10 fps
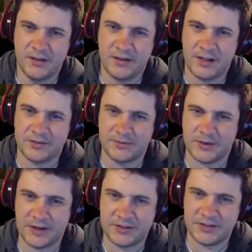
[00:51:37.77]
That's
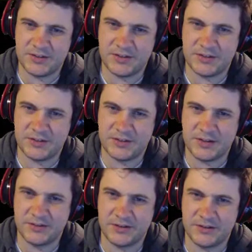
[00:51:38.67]
right.
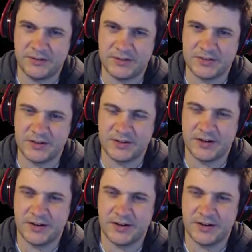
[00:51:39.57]
That's all there is there.